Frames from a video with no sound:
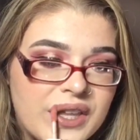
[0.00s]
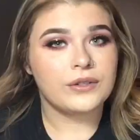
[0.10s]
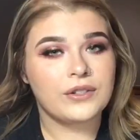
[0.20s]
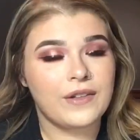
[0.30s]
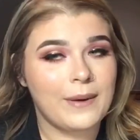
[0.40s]

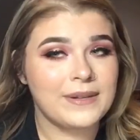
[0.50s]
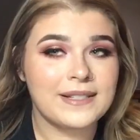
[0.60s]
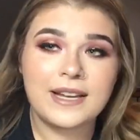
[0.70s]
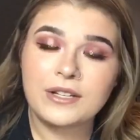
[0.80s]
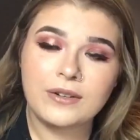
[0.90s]
So that was
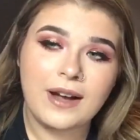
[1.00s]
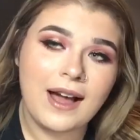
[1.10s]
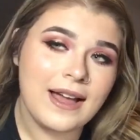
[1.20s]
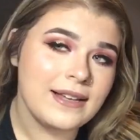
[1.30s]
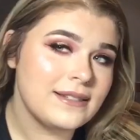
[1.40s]
it, you
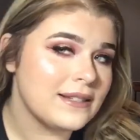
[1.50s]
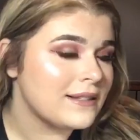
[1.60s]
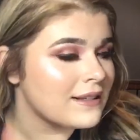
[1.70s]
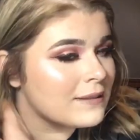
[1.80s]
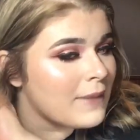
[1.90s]
guys.
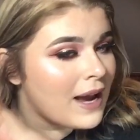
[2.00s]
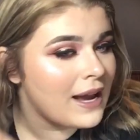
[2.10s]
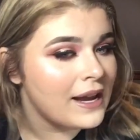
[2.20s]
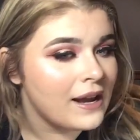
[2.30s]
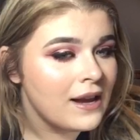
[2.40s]
This is
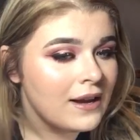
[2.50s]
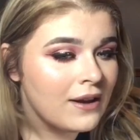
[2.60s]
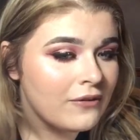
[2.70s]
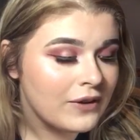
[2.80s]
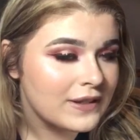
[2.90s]
my
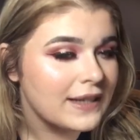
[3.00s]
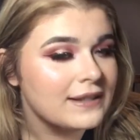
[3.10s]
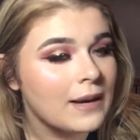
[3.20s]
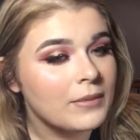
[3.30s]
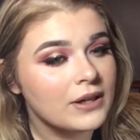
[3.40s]
Feels Like
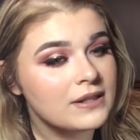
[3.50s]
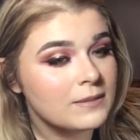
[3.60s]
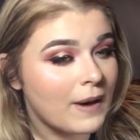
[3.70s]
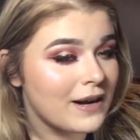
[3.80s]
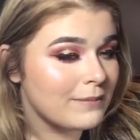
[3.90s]
Summer
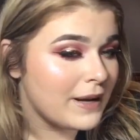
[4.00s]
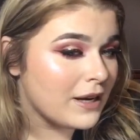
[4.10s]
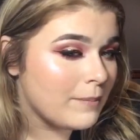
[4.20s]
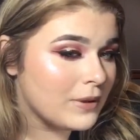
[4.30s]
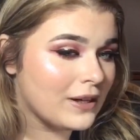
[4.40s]
inspired
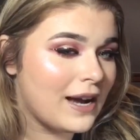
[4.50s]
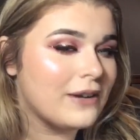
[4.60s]
makeup look.